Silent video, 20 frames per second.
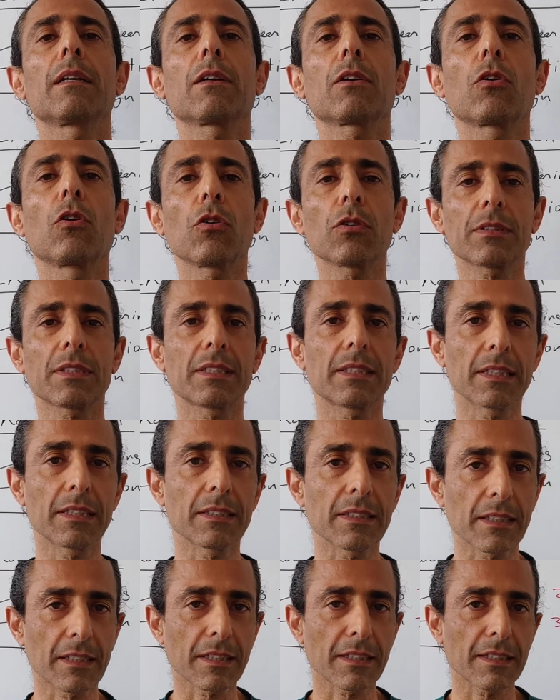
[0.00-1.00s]
cost
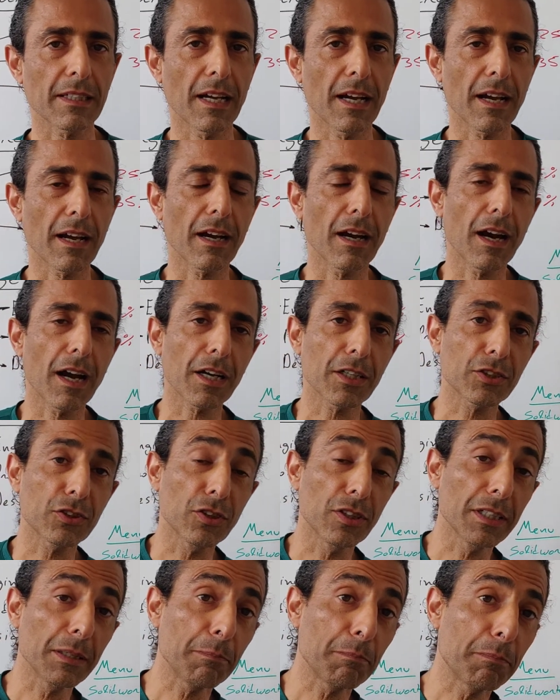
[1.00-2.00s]
centers are
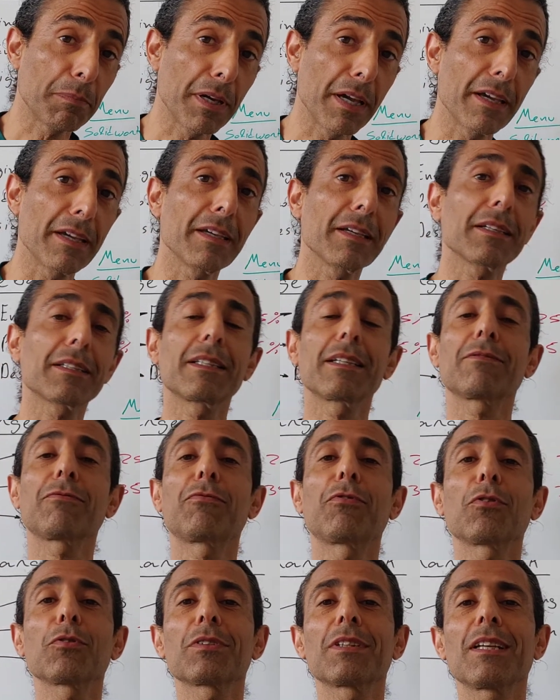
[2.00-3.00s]
actually paying
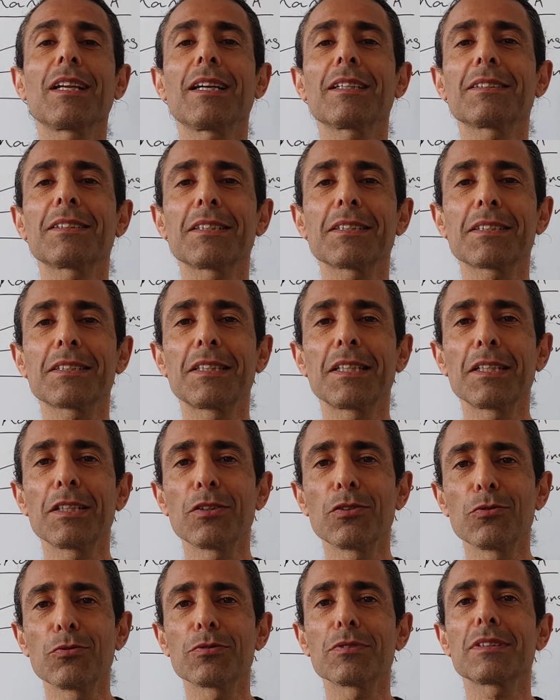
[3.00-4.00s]
for the license they
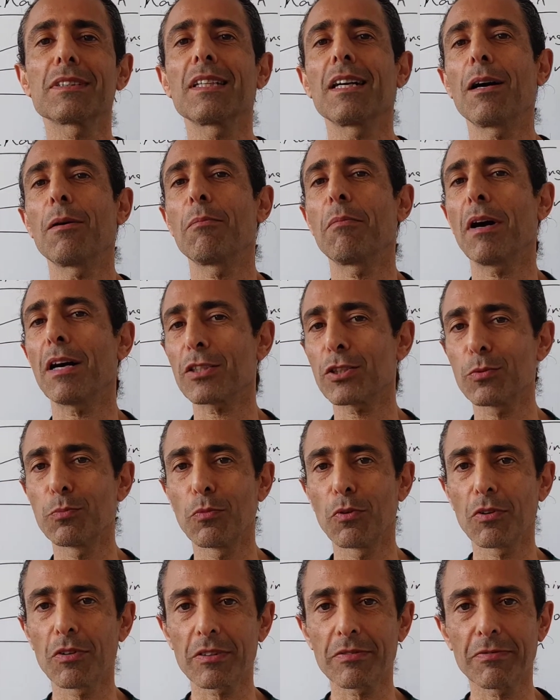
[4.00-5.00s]
use, they are much
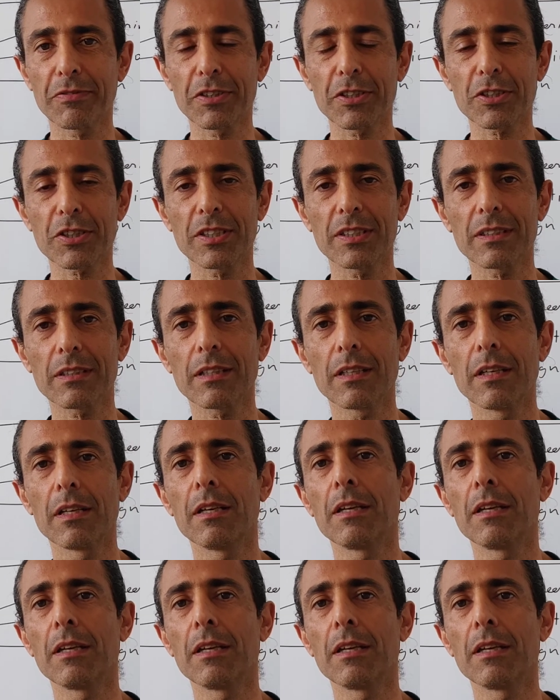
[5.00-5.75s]
more efficient.